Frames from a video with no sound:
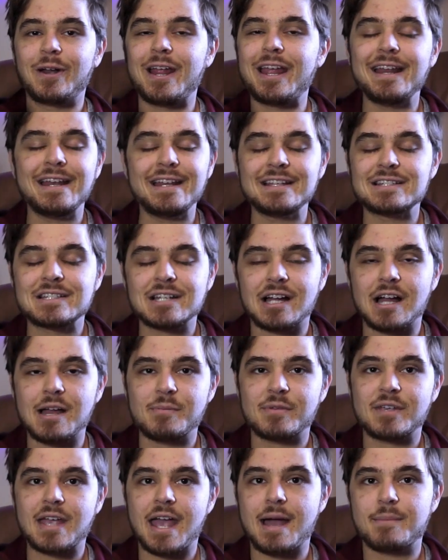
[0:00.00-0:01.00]
80s
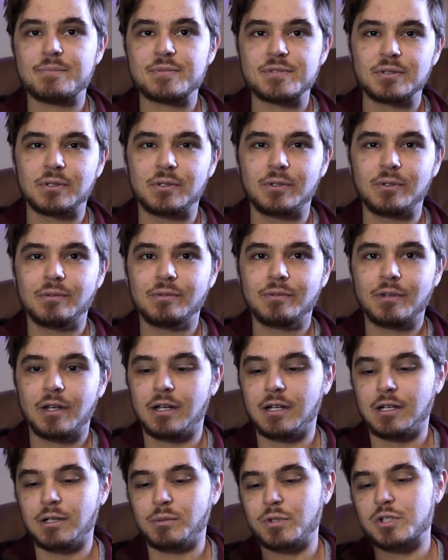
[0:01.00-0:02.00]
time capsule,
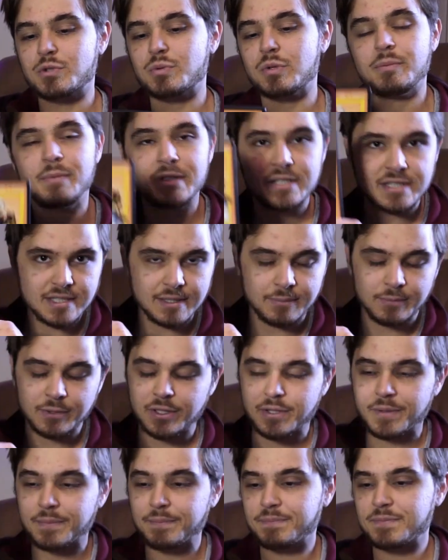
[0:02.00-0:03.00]
which would have been
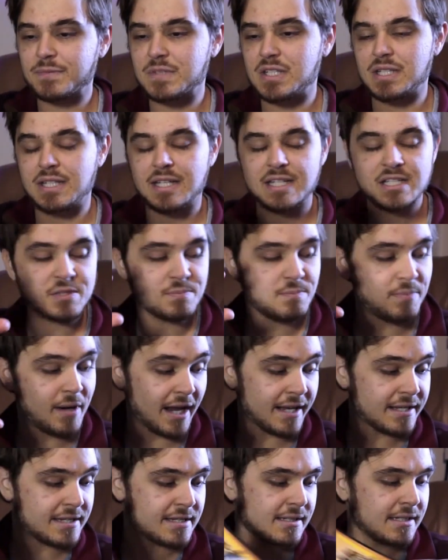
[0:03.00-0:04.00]
similar to this.
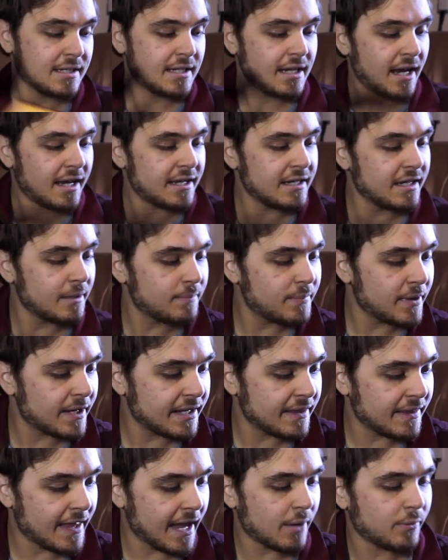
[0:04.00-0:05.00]
But I ended up
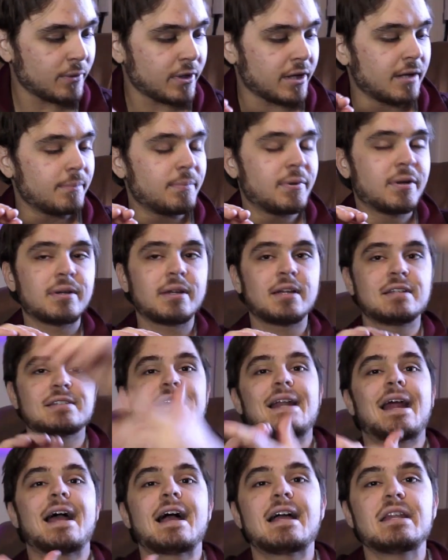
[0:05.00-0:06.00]
picking that one up because
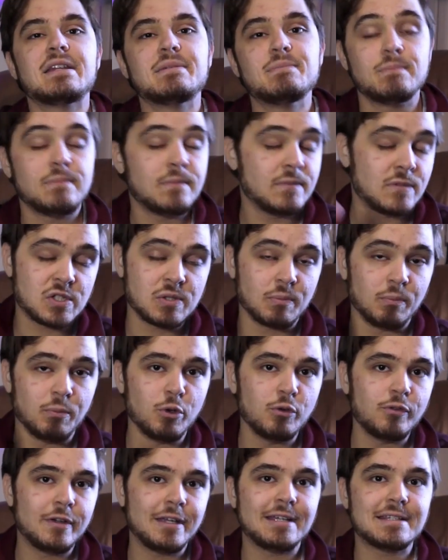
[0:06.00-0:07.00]
it had some
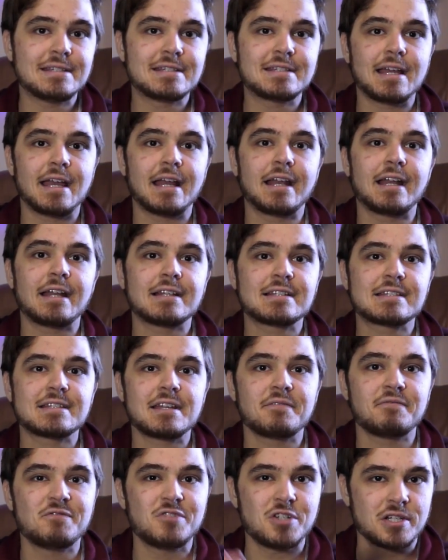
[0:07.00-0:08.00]
movies in it
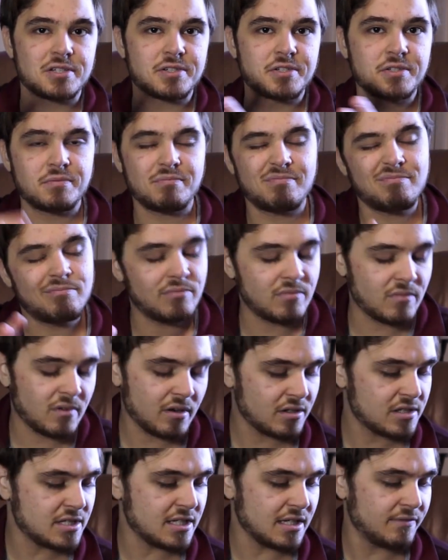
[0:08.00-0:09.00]
instead of just
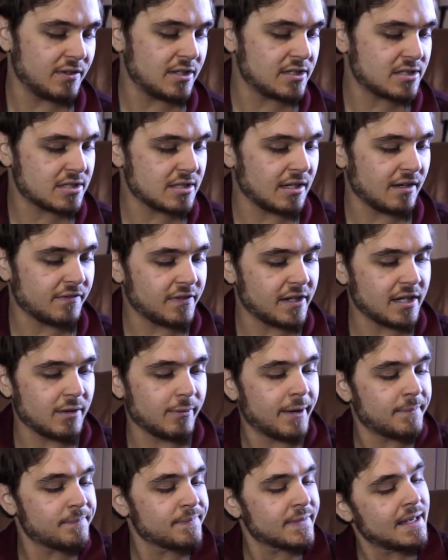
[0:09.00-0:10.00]
TV stuff. Anyway,